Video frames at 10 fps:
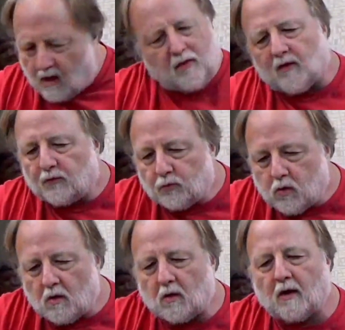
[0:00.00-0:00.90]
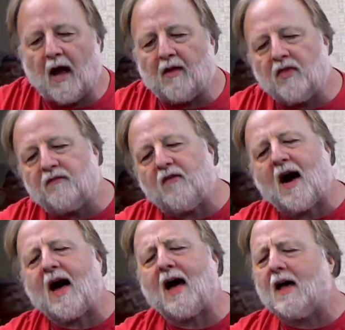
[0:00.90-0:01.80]
There's wood on the
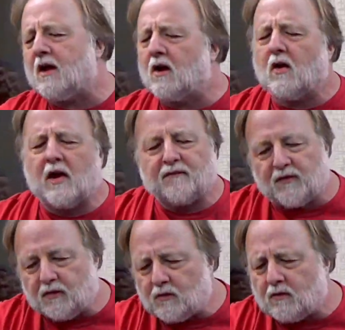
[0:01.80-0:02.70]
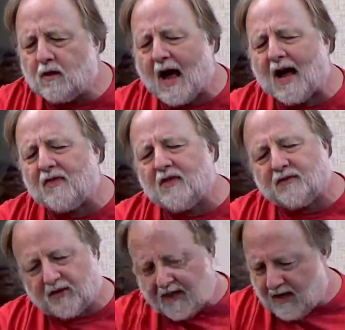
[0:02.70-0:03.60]
fire and food on the
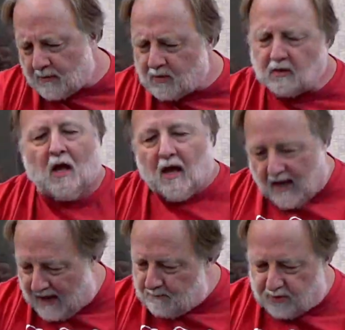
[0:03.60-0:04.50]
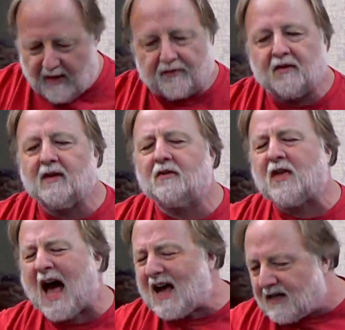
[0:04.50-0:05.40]
table, and blessings
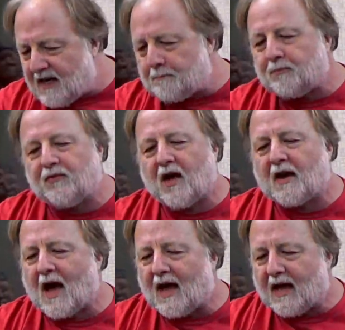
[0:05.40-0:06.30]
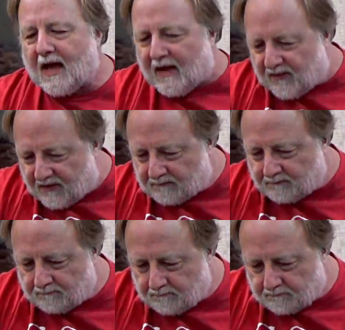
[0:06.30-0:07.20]
are heaped on our heads.
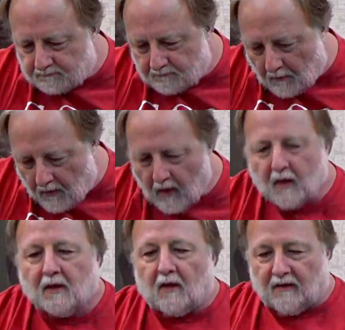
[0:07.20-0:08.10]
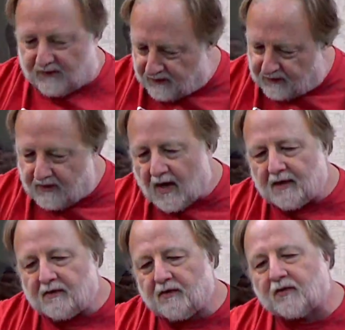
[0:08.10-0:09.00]

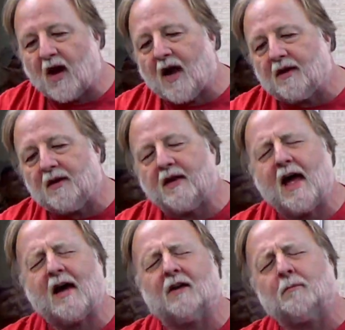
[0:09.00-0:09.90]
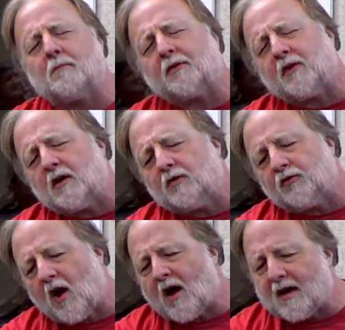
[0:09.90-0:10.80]
Sun has gone down, but he'll
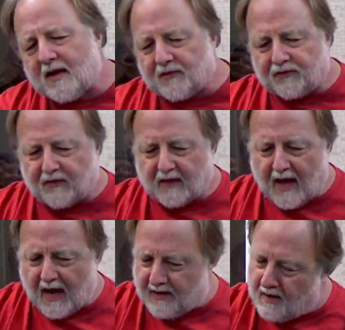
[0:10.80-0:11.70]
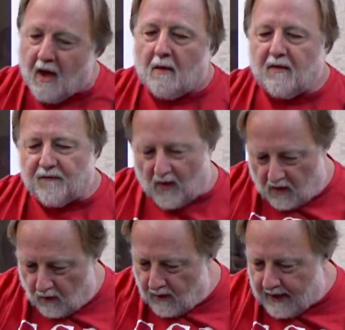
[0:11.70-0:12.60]
join us again
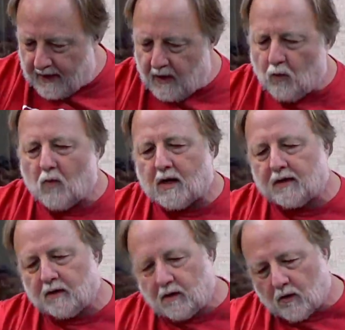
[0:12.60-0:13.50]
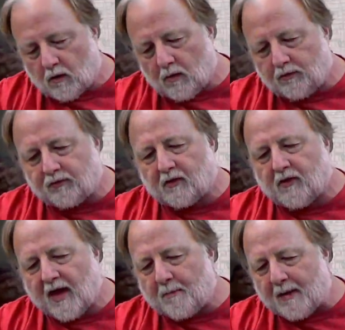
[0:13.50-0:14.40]
before anyone goes to
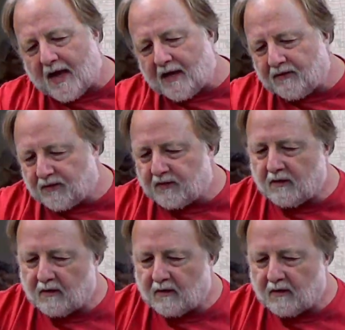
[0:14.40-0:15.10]
their beds.